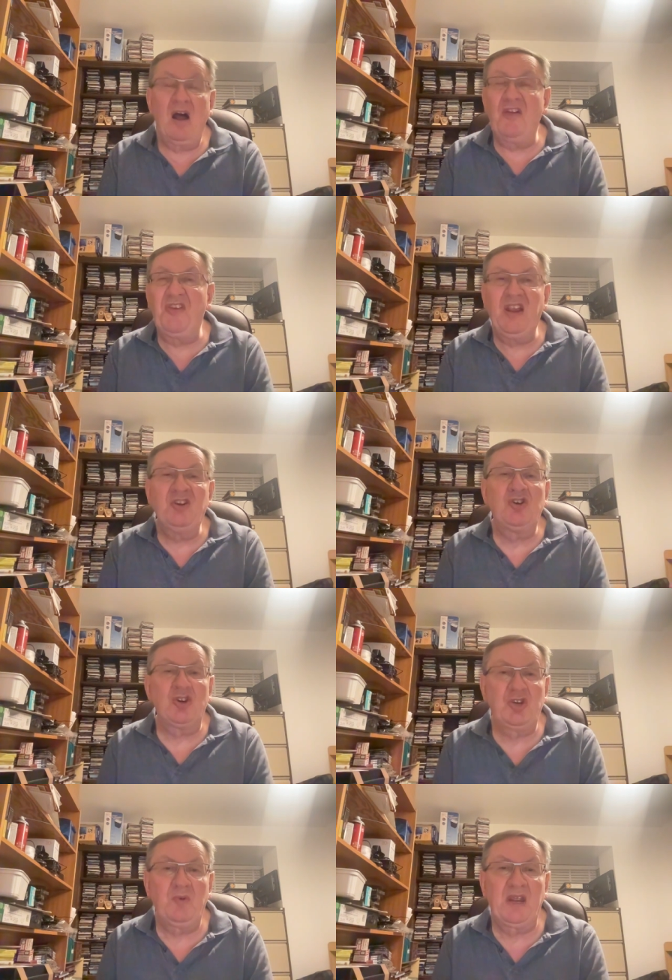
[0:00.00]
I think
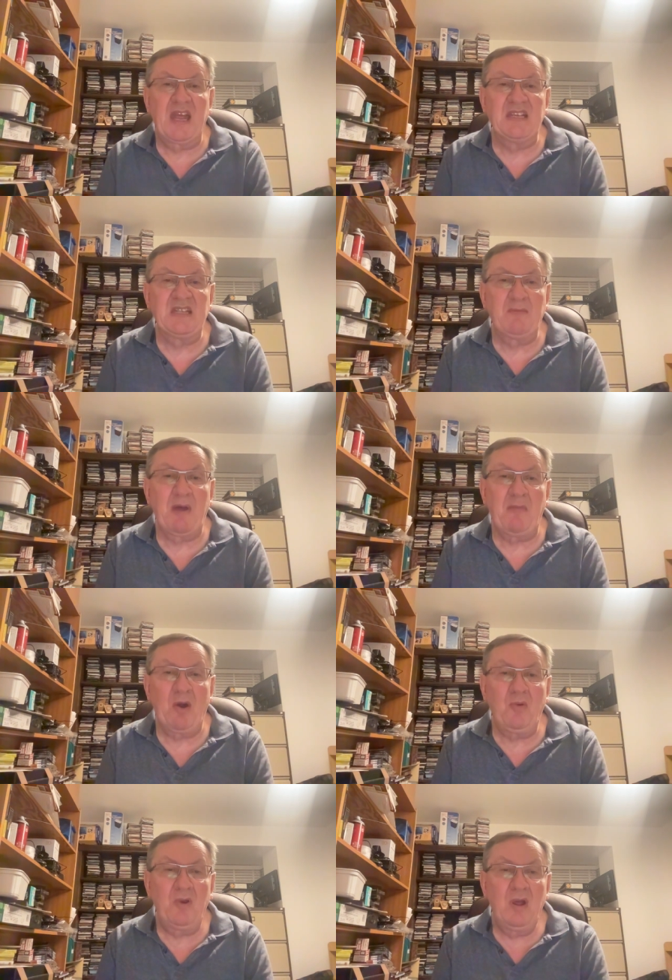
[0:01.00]
Joshua gets the
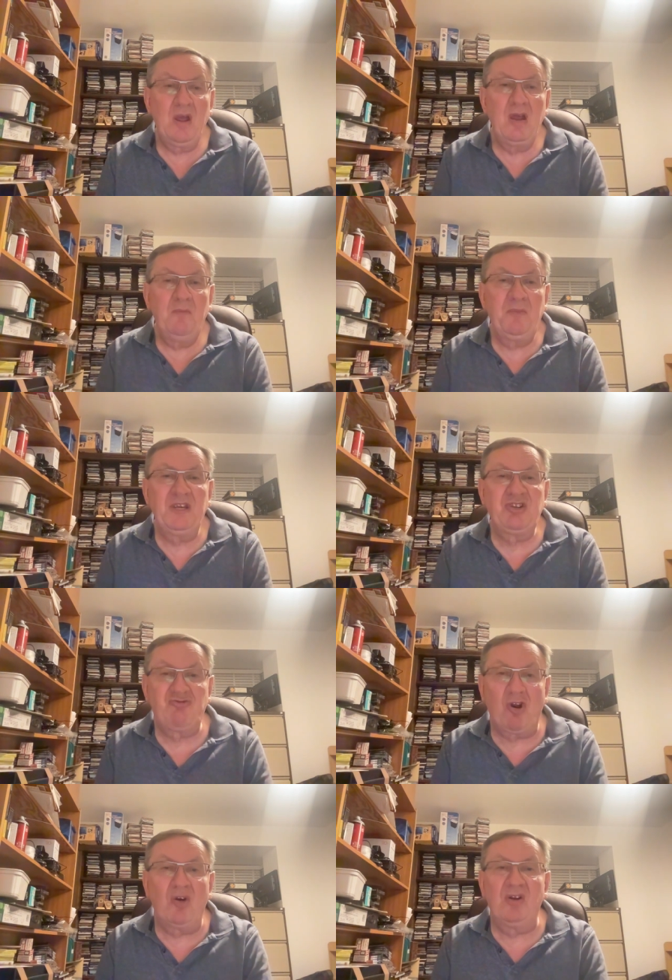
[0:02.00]
memo. Be
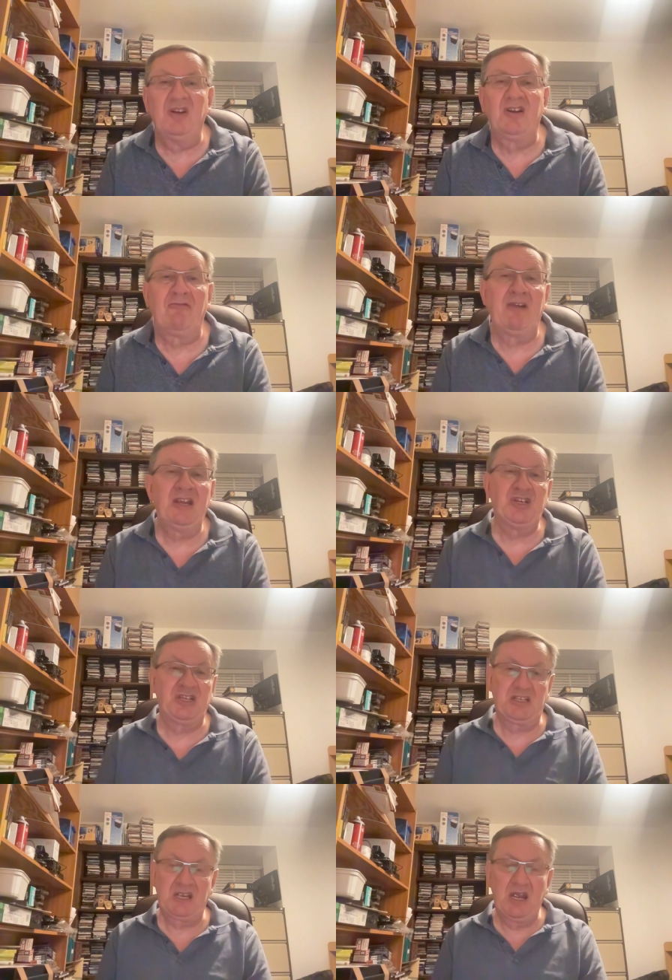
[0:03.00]
strong and
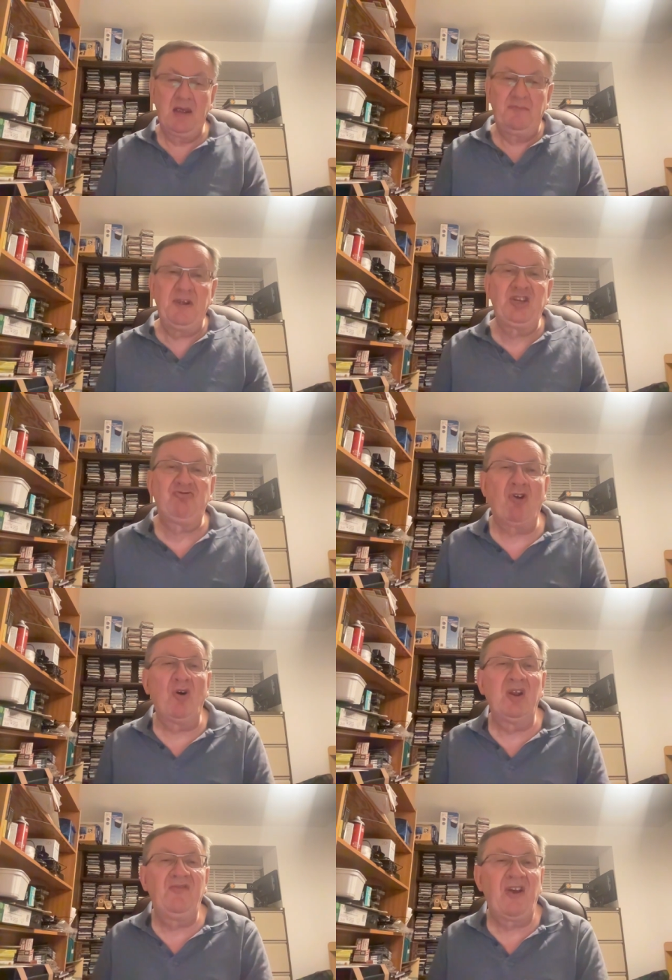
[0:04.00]
courageous. Be
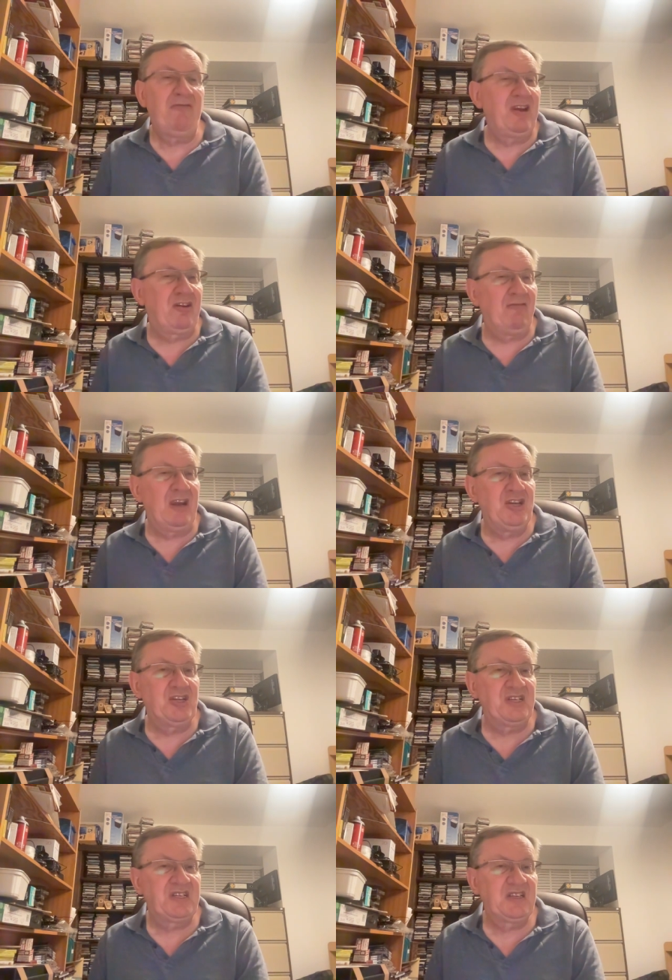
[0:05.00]
strong and very
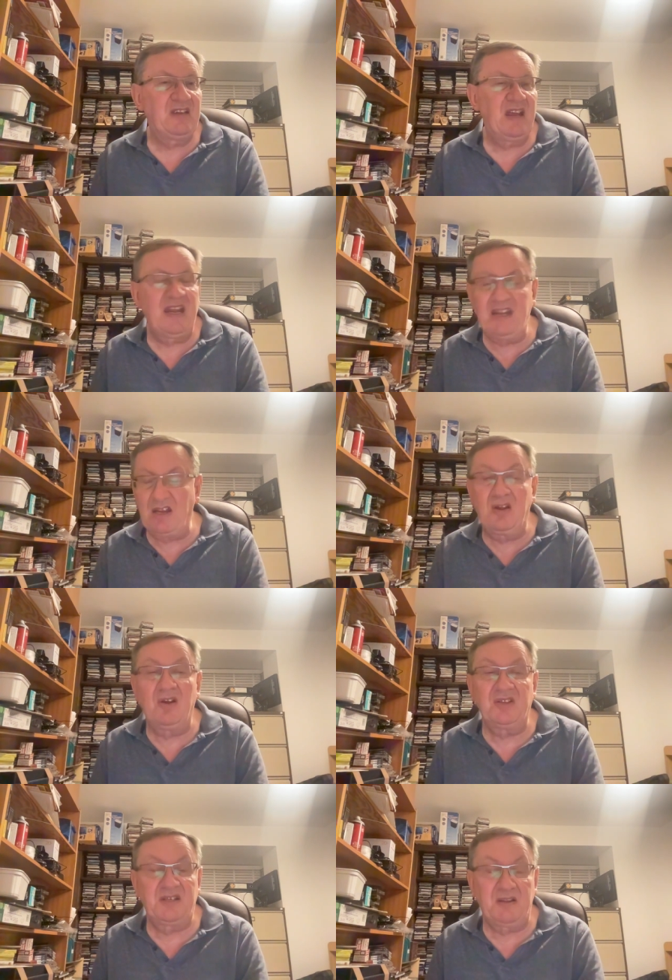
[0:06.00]
courageous. And it
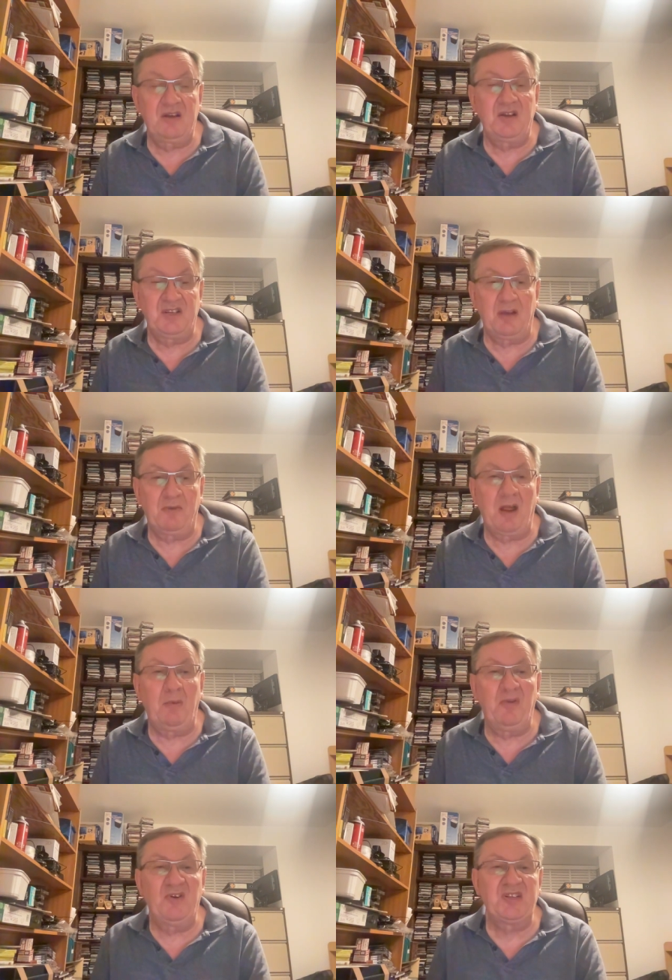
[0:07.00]
occurs a third time, a
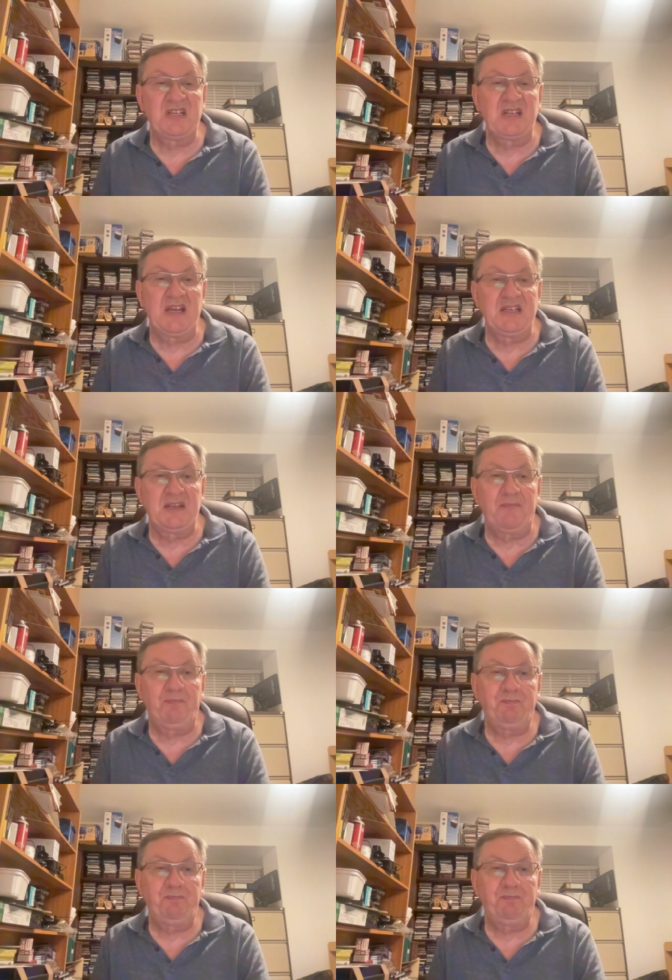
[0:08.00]
couple of verses later.